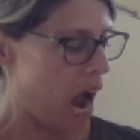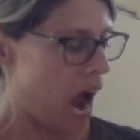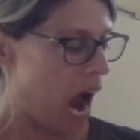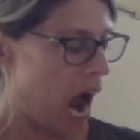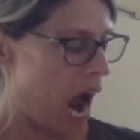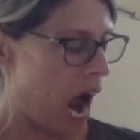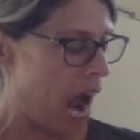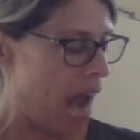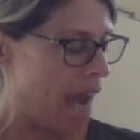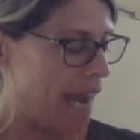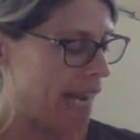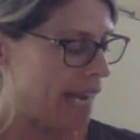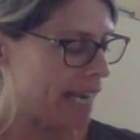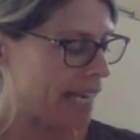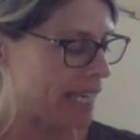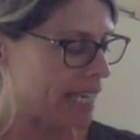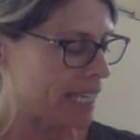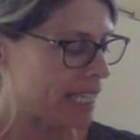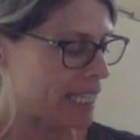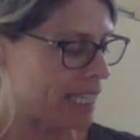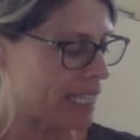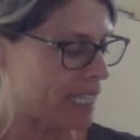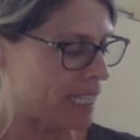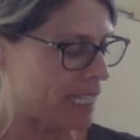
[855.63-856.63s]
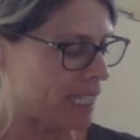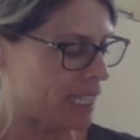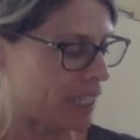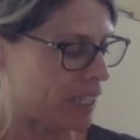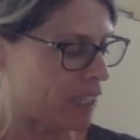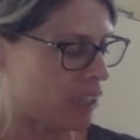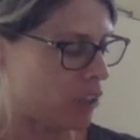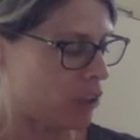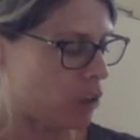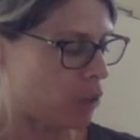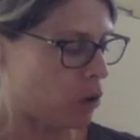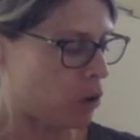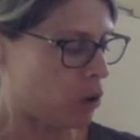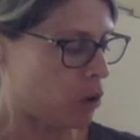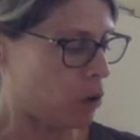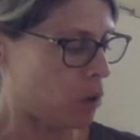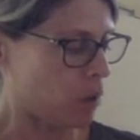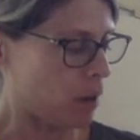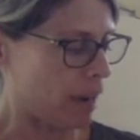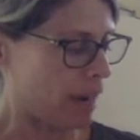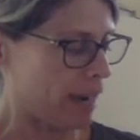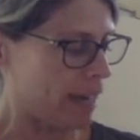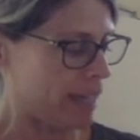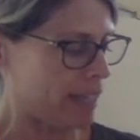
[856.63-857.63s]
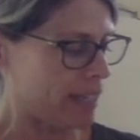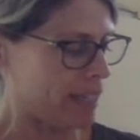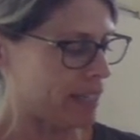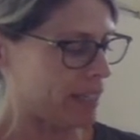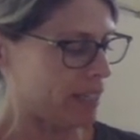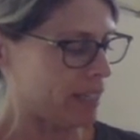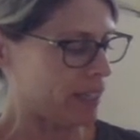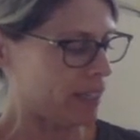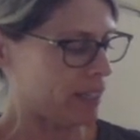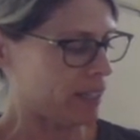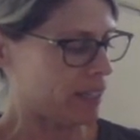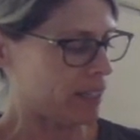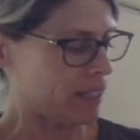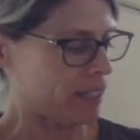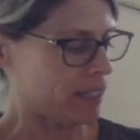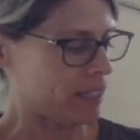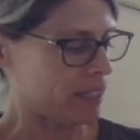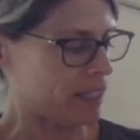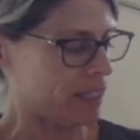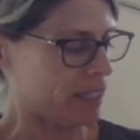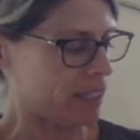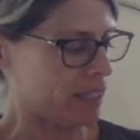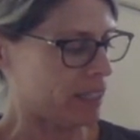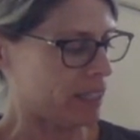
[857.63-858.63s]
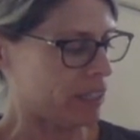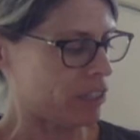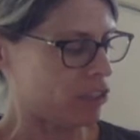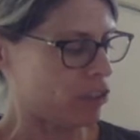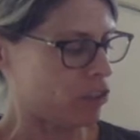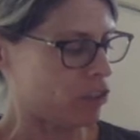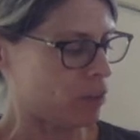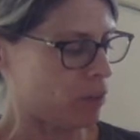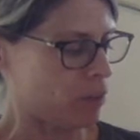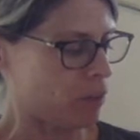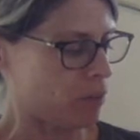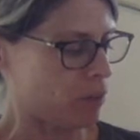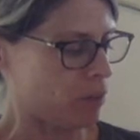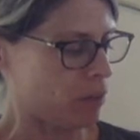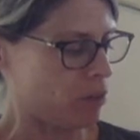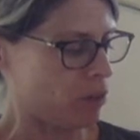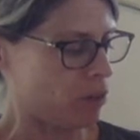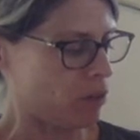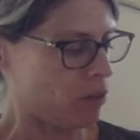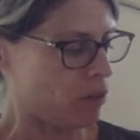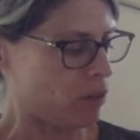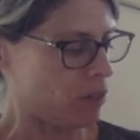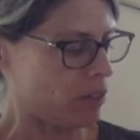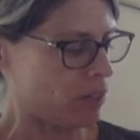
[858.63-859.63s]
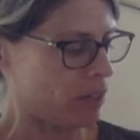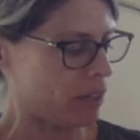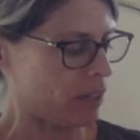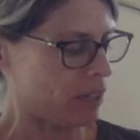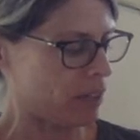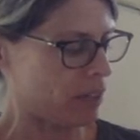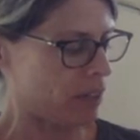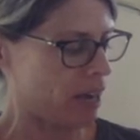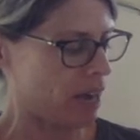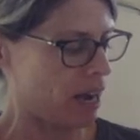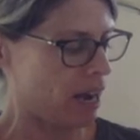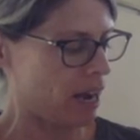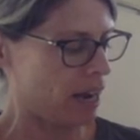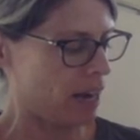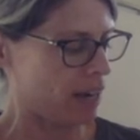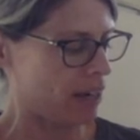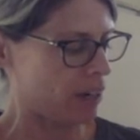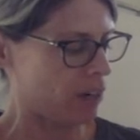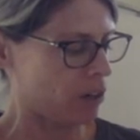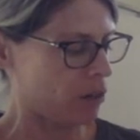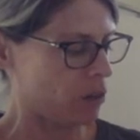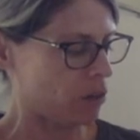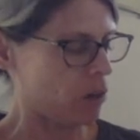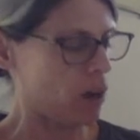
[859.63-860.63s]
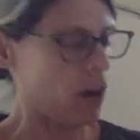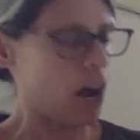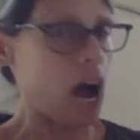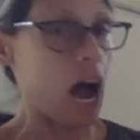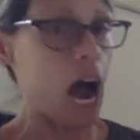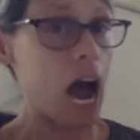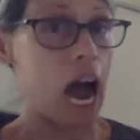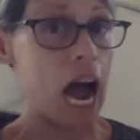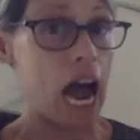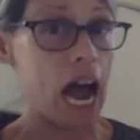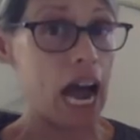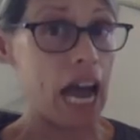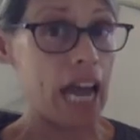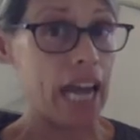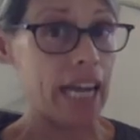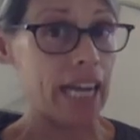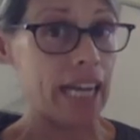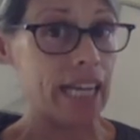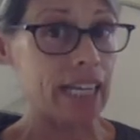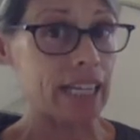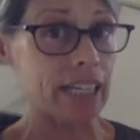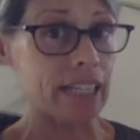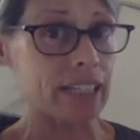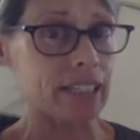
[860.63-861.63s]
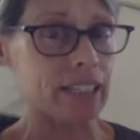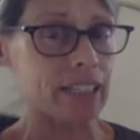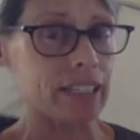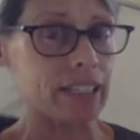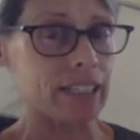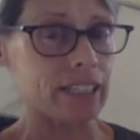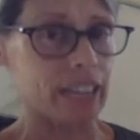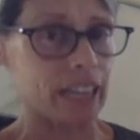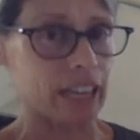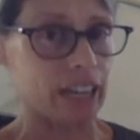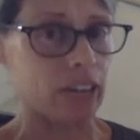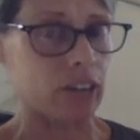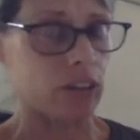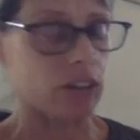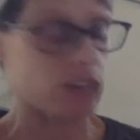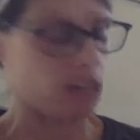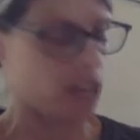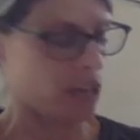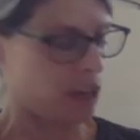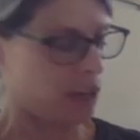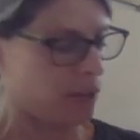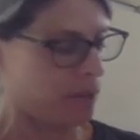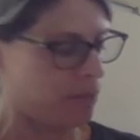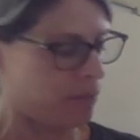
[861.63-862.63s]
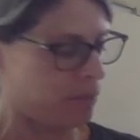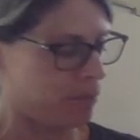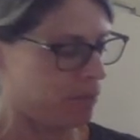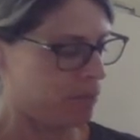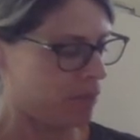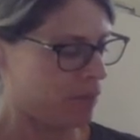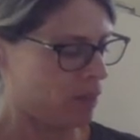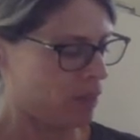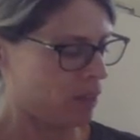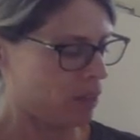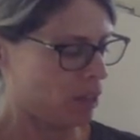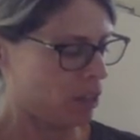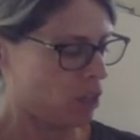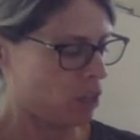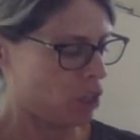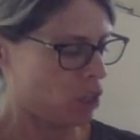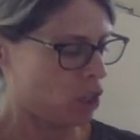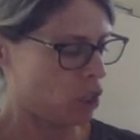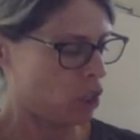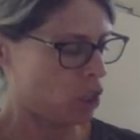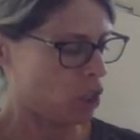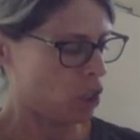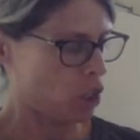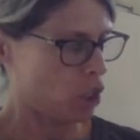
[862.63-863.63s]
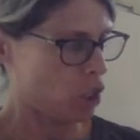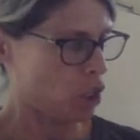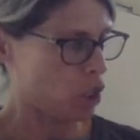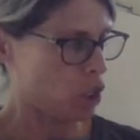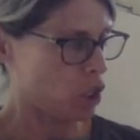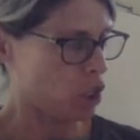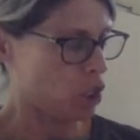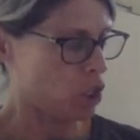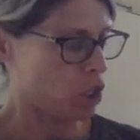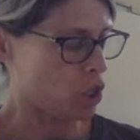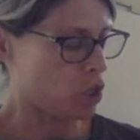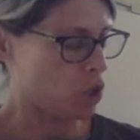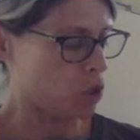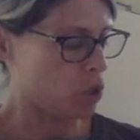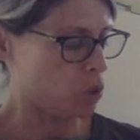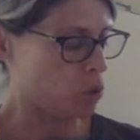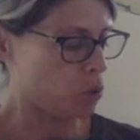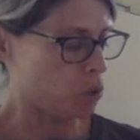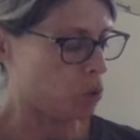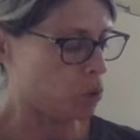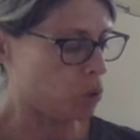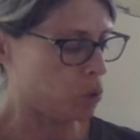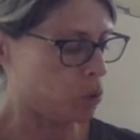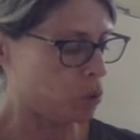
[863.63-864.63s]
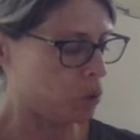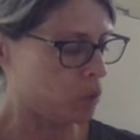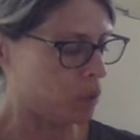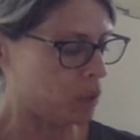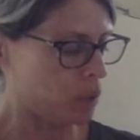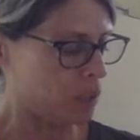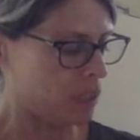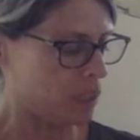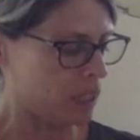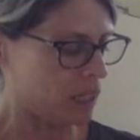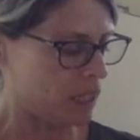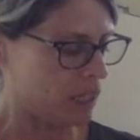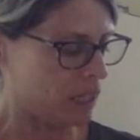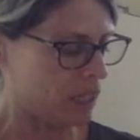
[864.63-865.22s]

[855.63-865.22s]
It, quite. This E is jumping over and telling the I, I say your name. Use.